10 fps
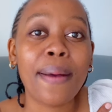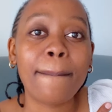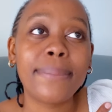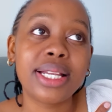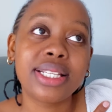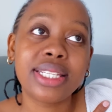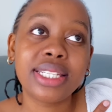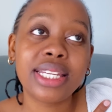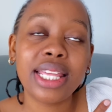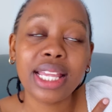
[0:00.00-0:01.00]
But
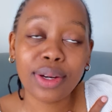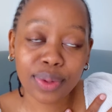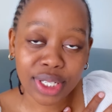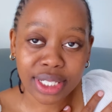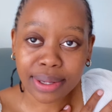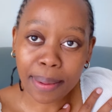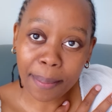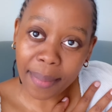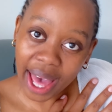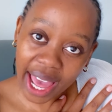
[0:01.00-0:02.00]
that was
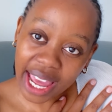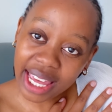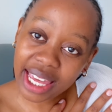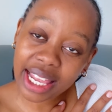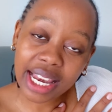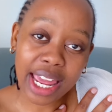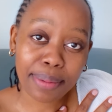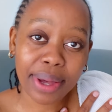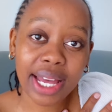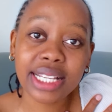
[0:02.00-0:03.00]
my
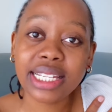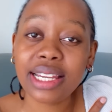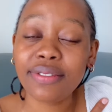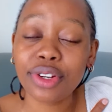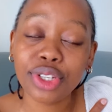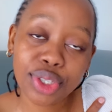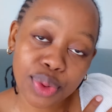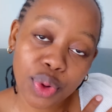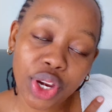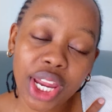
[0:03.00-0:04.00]
labor and delivery
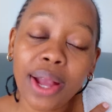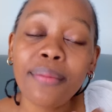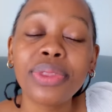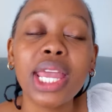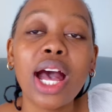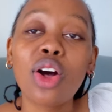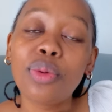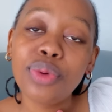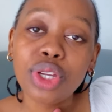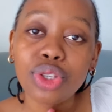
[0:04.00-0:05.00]
story. I
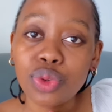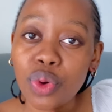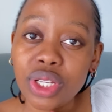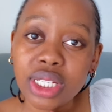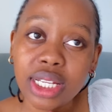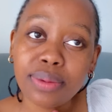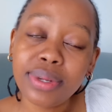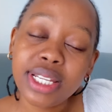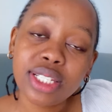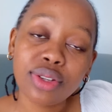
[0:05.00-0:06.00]
hope you enjoyed it.
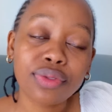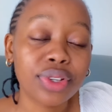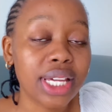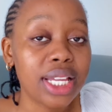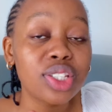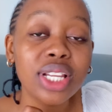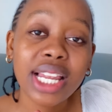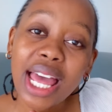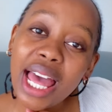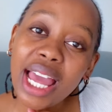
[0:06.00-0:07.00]
Please don't forget to
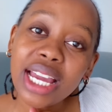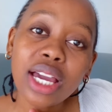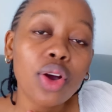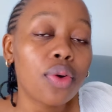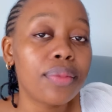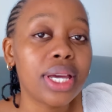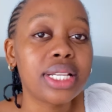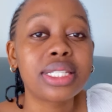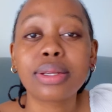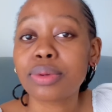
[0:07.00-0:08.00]
like, comment,
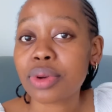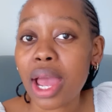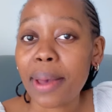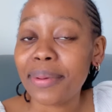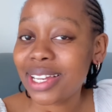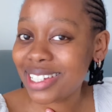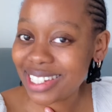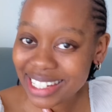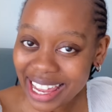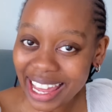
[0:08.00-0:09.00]
subscribe, and
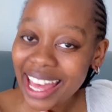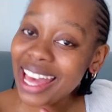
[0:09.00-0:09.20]
share.